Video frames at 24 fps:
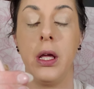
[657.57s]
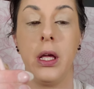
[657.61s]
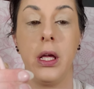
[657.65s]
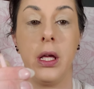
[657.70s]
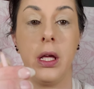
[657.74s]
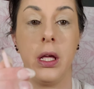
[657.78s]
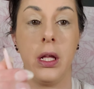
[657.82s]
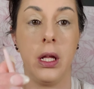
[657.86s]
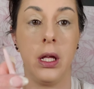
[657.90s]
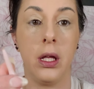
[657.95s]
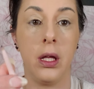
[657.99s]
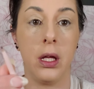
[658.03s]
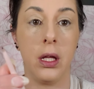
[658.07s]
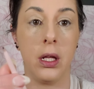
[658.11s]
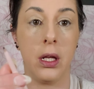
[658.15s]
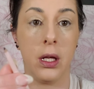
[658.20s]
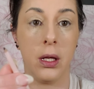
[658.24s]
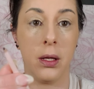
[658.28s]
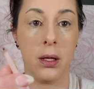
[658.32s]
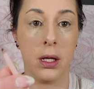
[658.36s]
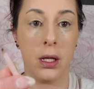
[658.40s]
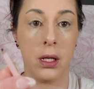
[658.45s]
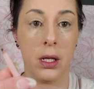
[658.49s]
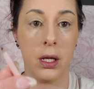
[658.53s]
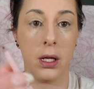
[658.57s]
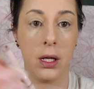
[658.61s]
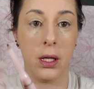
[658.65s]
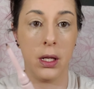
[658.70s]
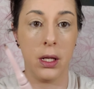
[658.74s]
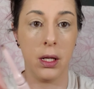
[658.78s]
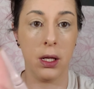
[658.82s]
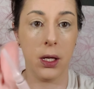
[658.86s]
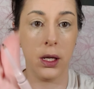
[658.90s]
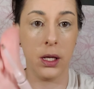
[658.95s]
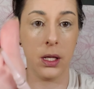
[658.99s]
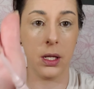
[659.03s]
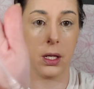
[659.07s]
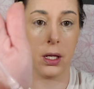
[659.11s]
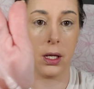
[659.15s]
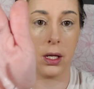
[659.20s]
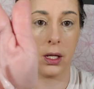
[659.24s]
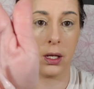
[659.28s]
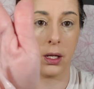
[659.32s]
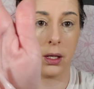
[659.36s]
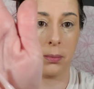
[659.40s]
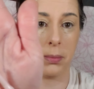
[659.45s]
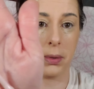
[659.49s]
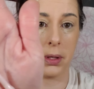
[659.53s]
itty
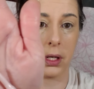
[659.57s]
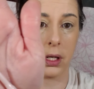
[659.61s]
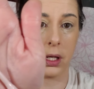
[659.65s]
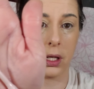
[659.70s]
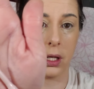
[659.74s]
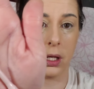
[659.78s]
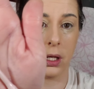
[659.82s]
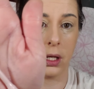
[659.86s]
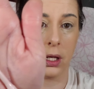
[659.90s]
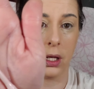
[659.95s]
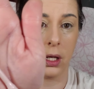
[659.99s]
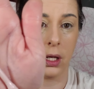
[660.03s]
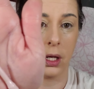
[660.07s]
bitty.